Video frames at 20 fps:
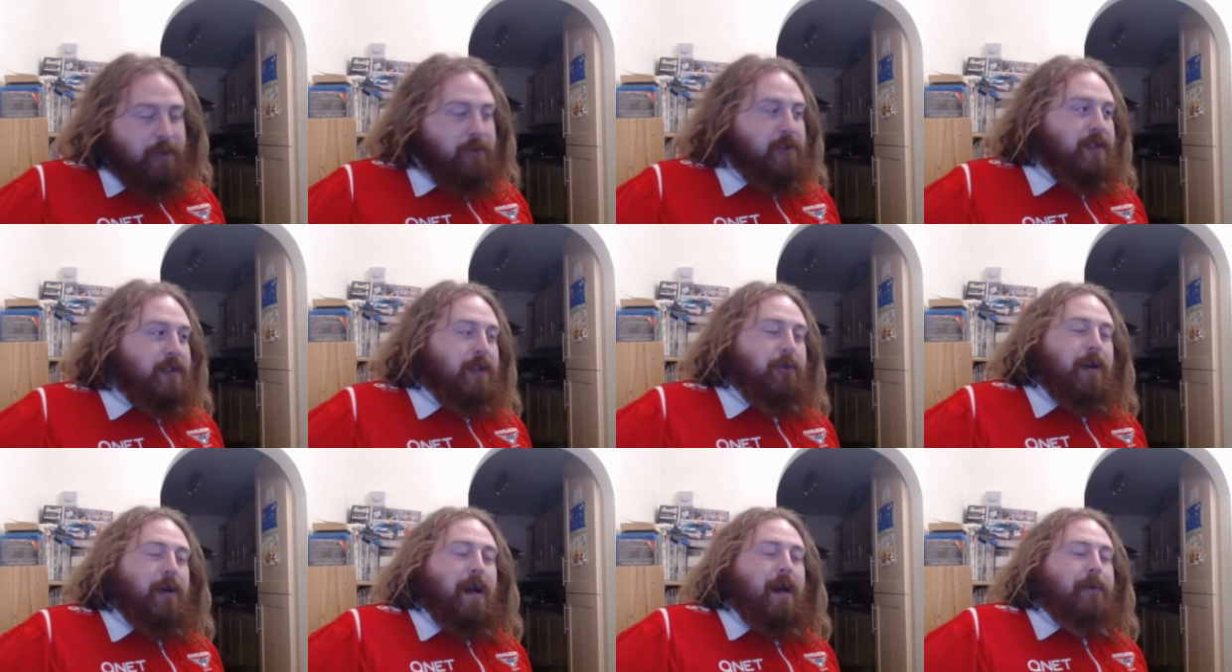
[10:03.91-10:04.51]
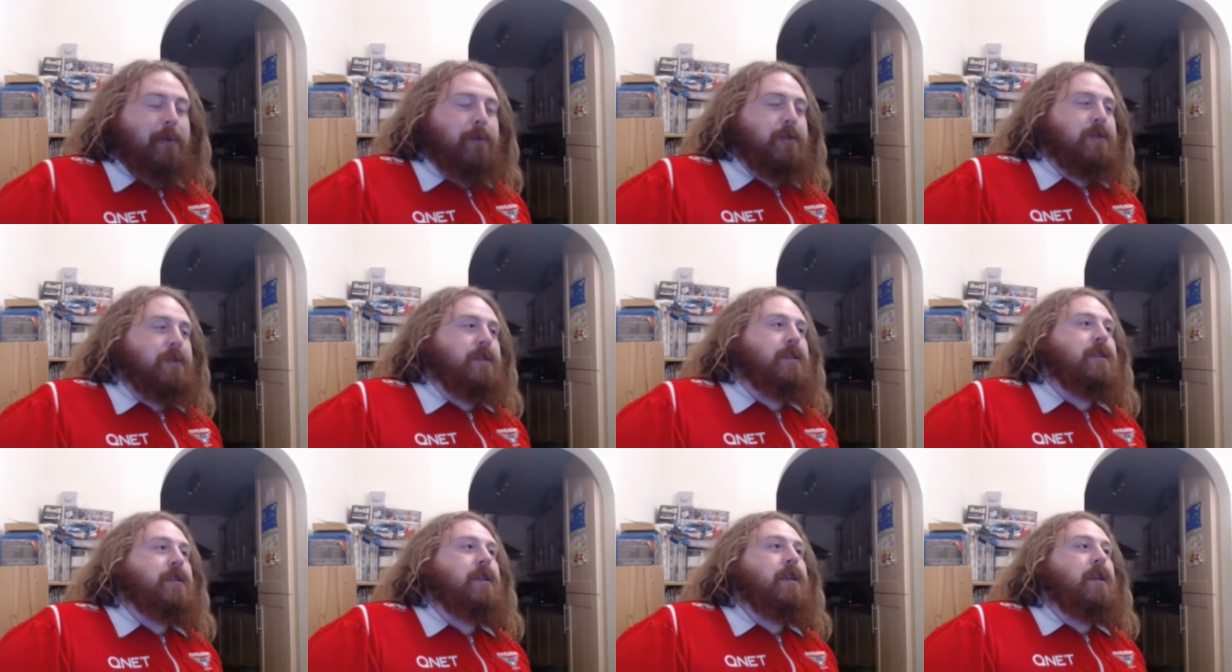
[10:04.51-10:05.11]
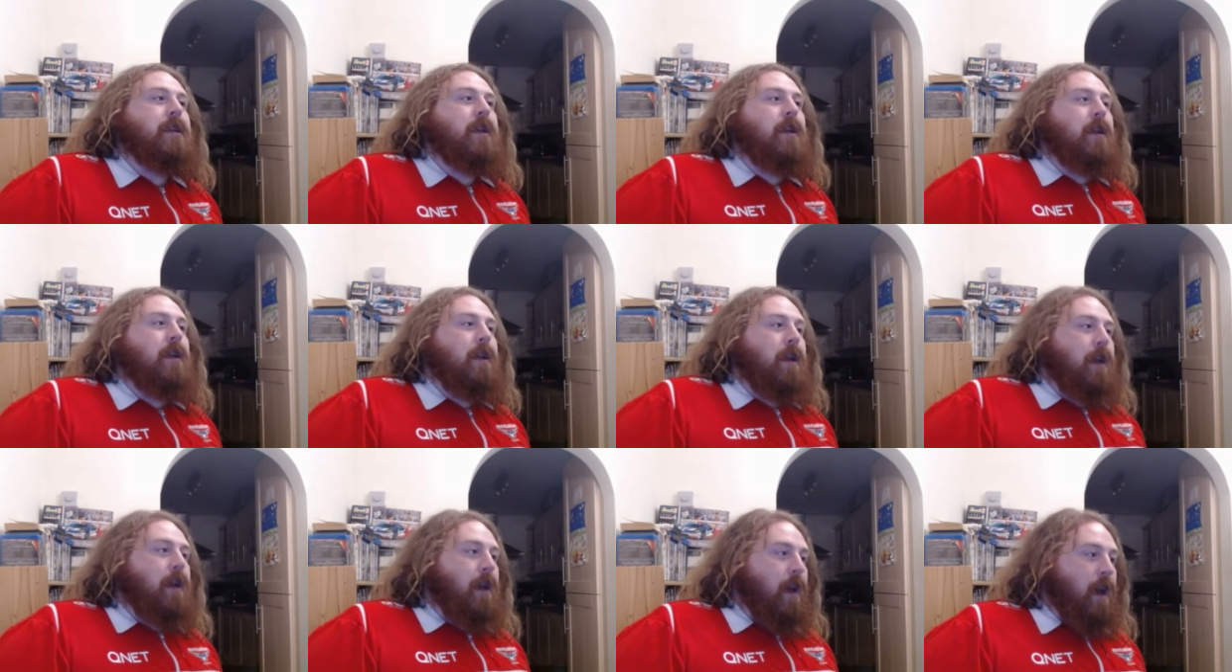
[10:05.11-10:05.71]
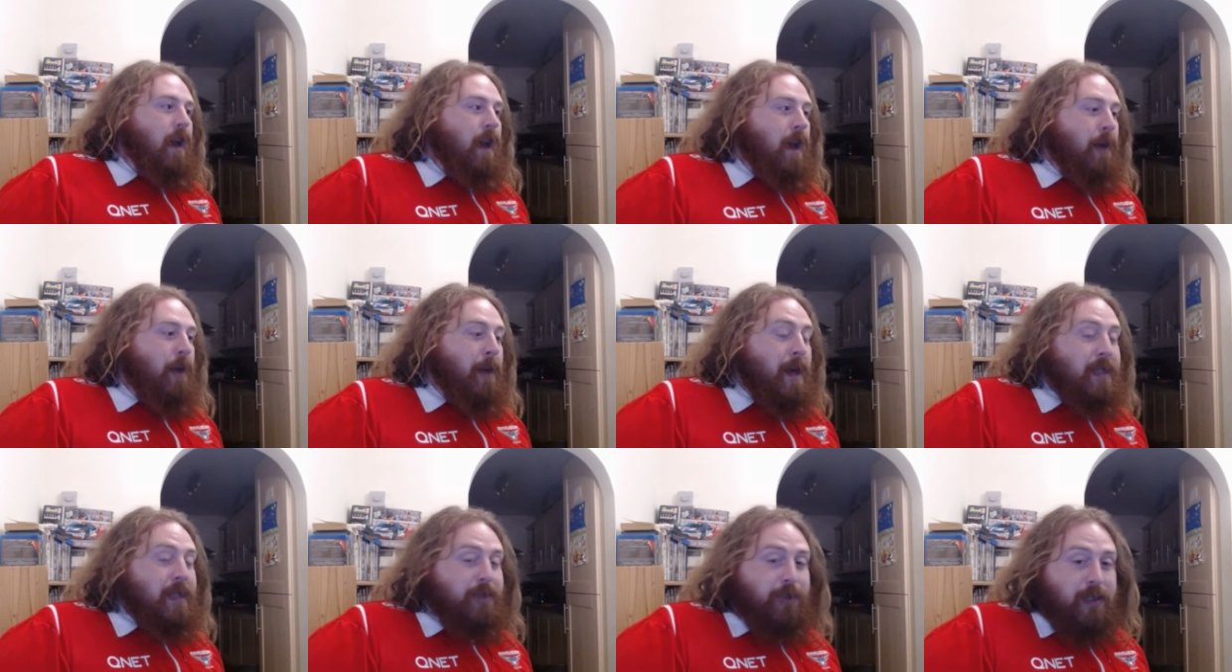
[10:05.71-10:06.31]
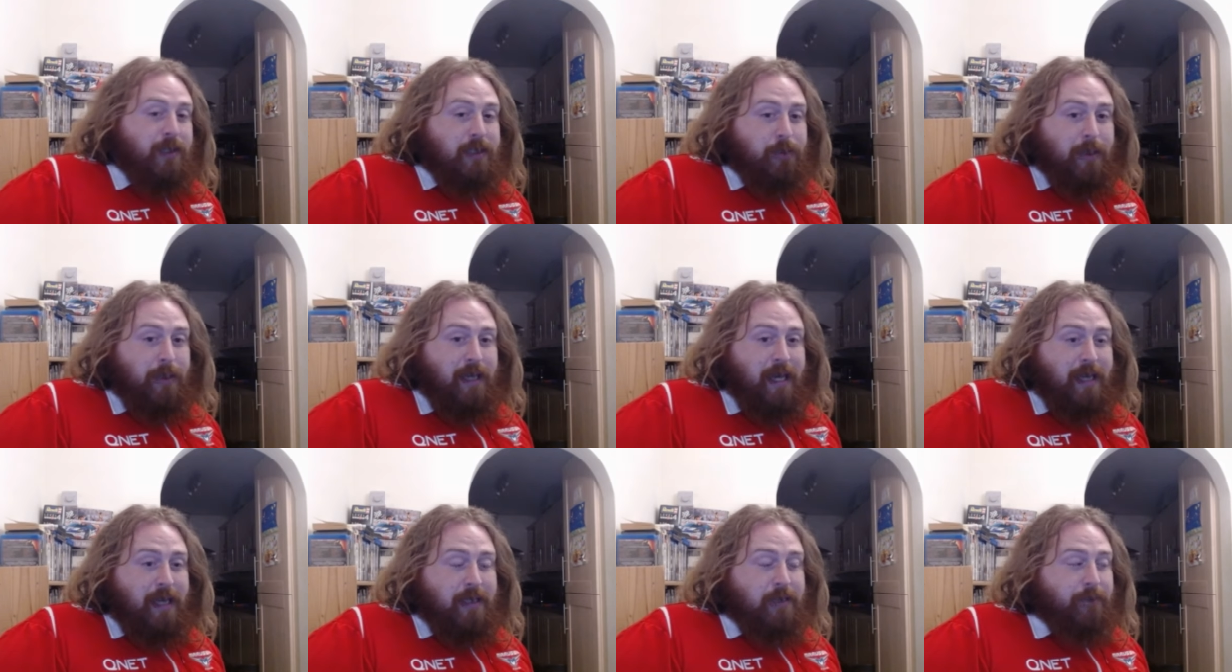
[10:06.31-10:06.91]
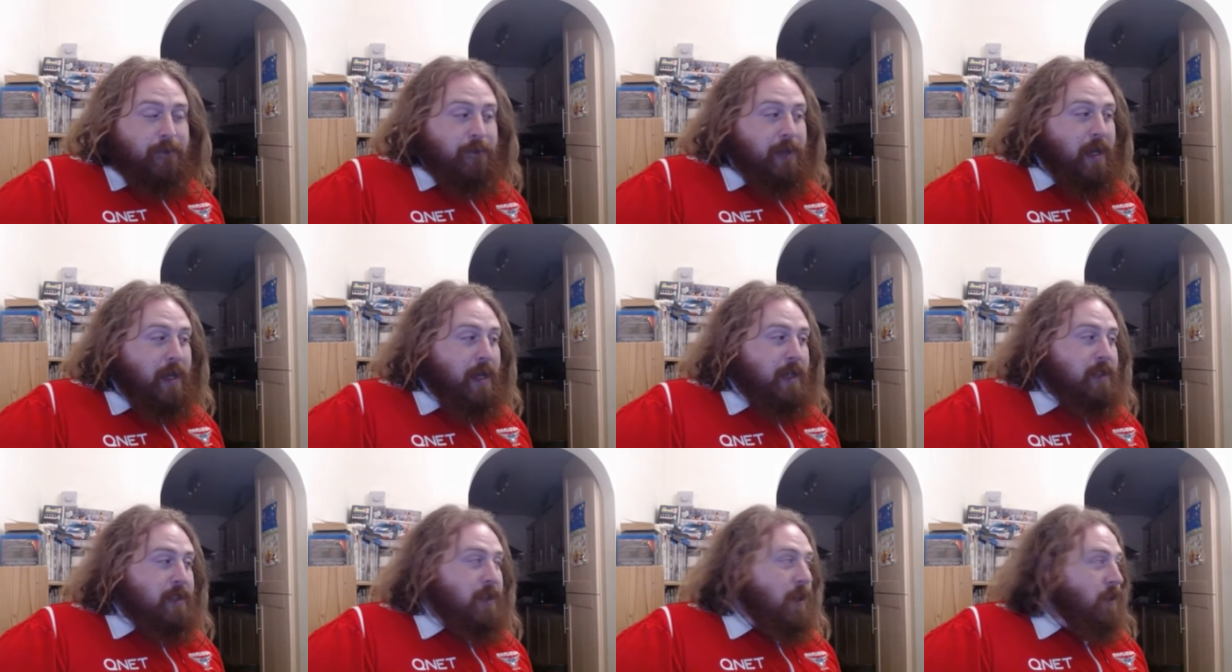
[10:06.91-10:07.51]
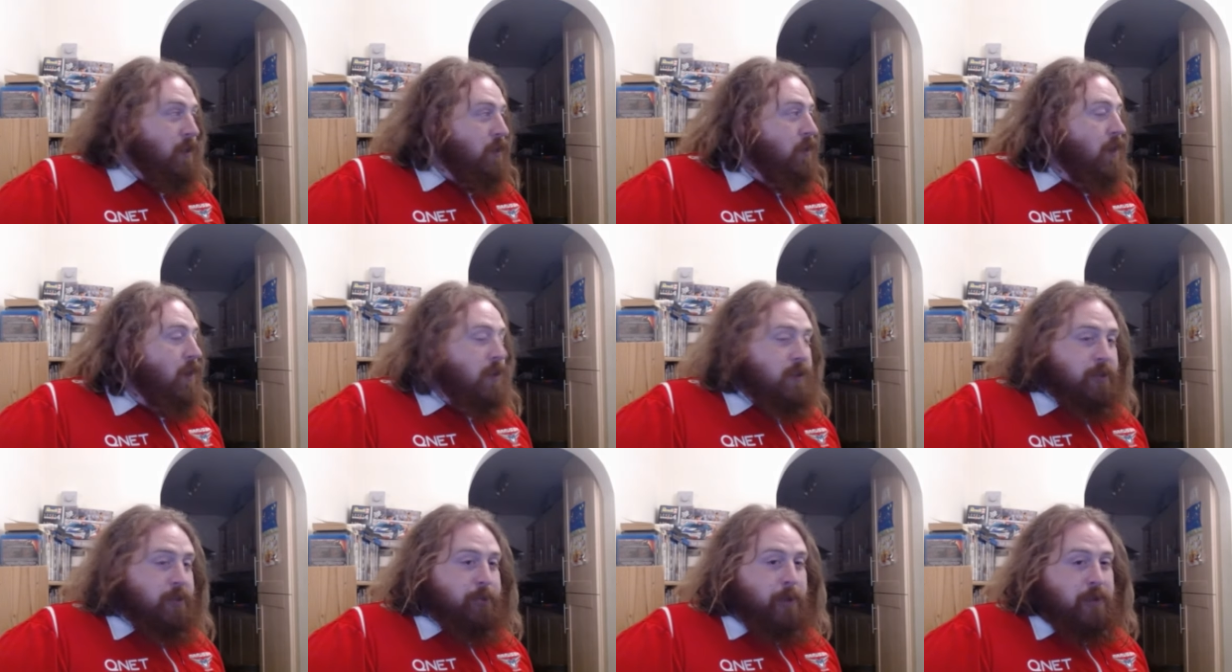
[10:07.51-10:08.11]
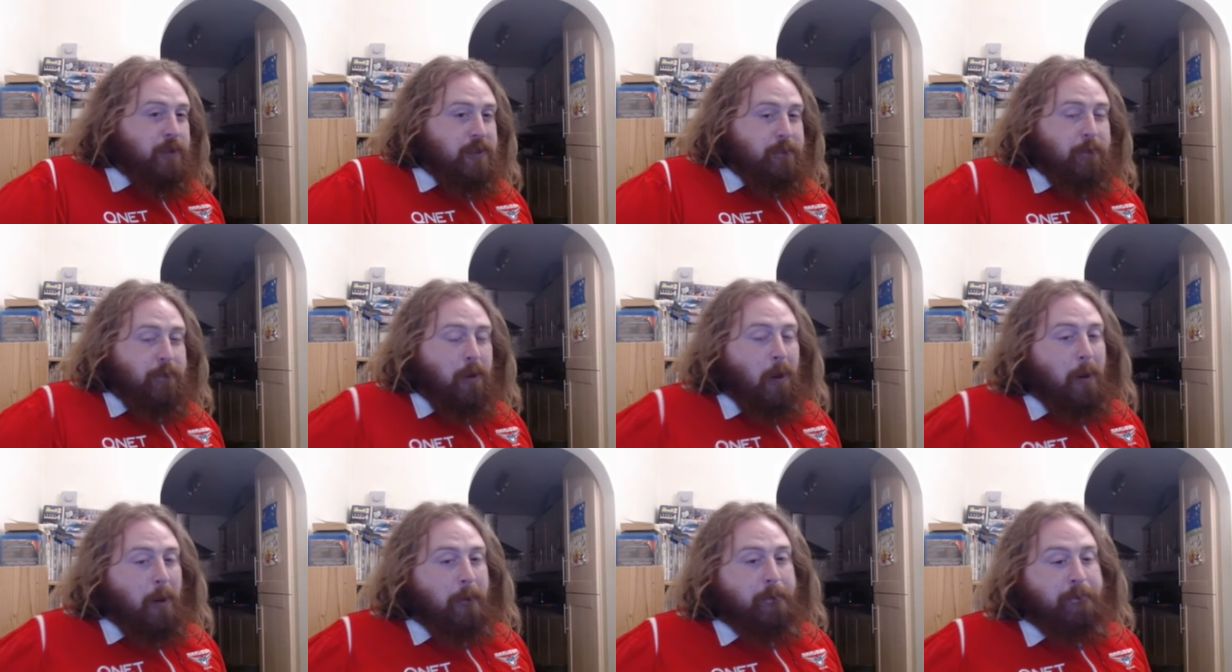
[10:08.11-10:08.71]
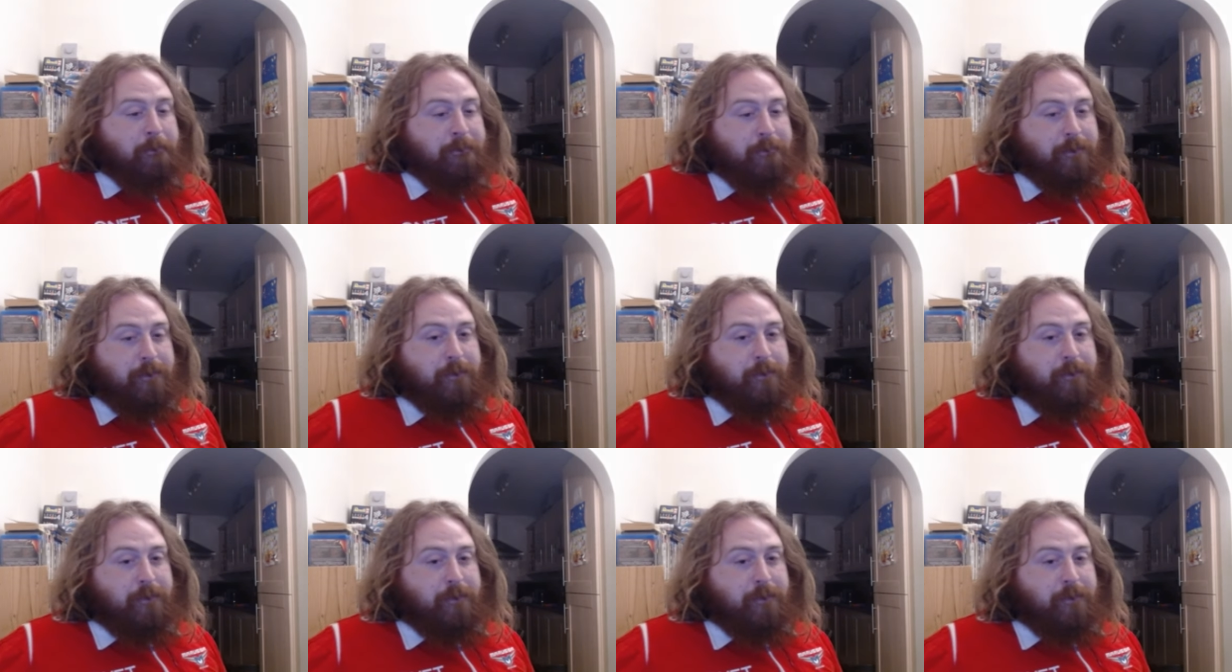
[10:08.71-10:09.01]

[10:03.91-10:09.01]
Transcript: We'll see what happens. Uh, as for this weekend, there is a lot of motorsport on.